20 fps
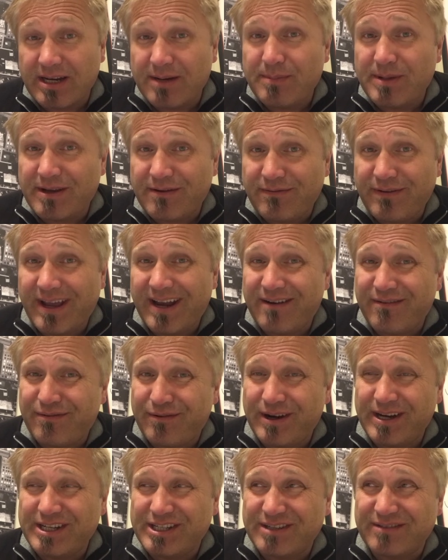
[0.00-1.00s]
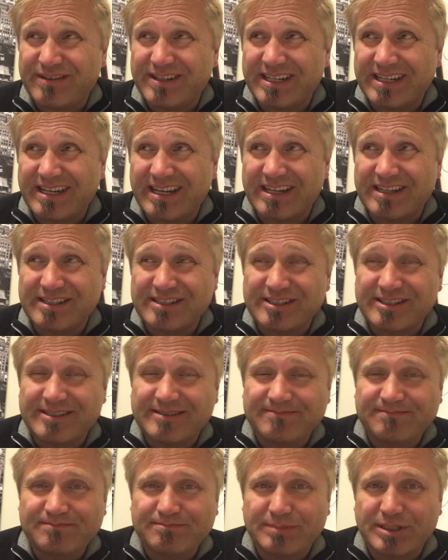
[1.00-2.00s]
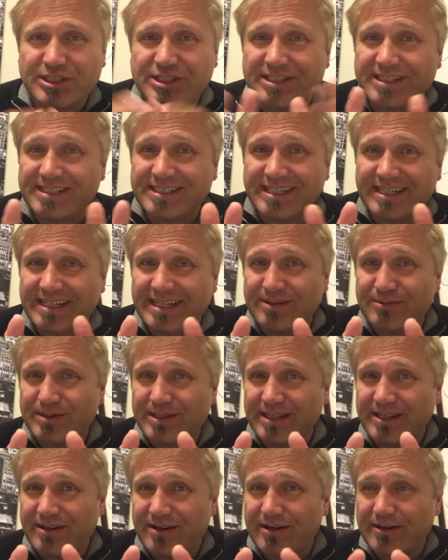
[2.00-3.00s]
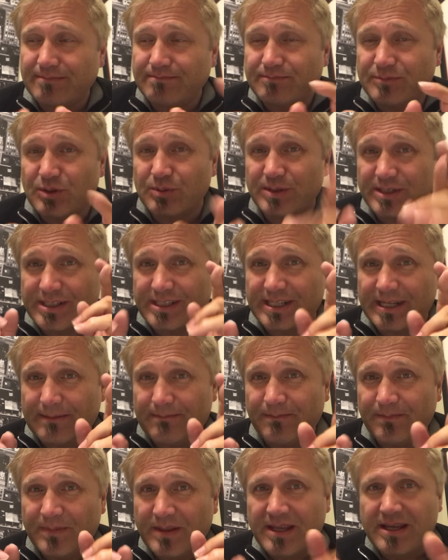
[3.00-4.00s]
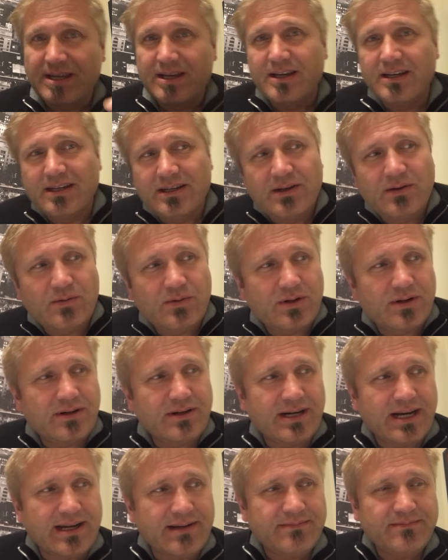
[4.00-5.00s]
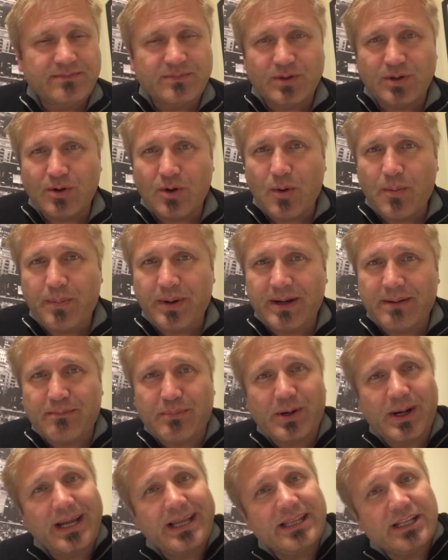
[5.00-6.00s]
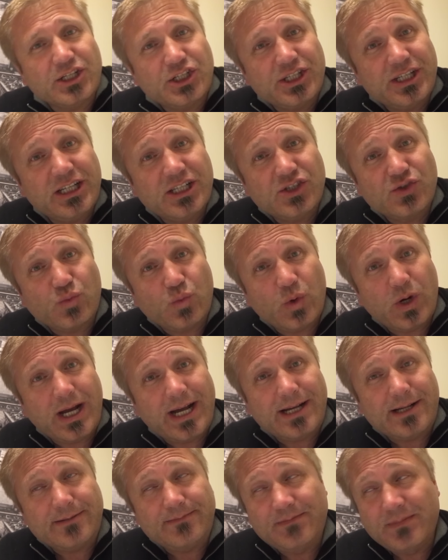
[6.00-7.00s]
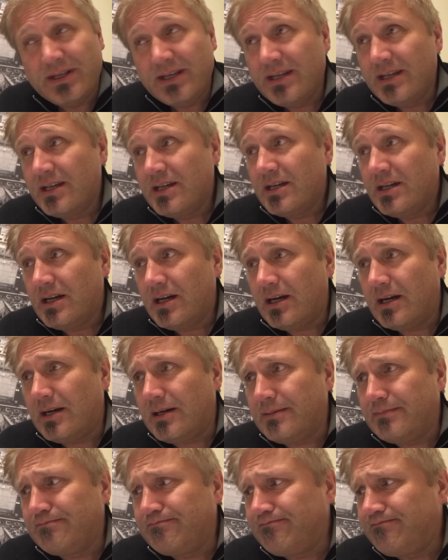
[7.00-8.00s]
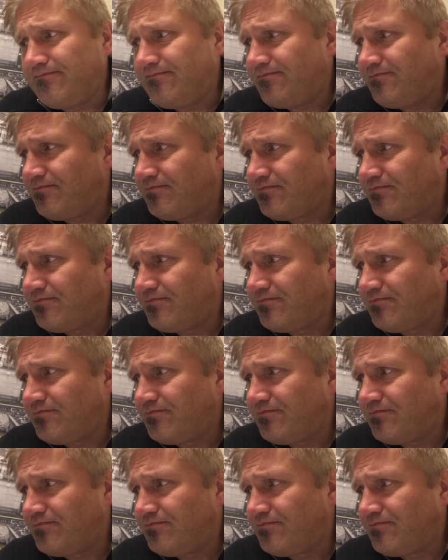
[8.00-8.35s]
going to be a fan of French if it does, but she's studying really hard. So we'll see. We're, uh, we're hoping and praying that she does well. Um,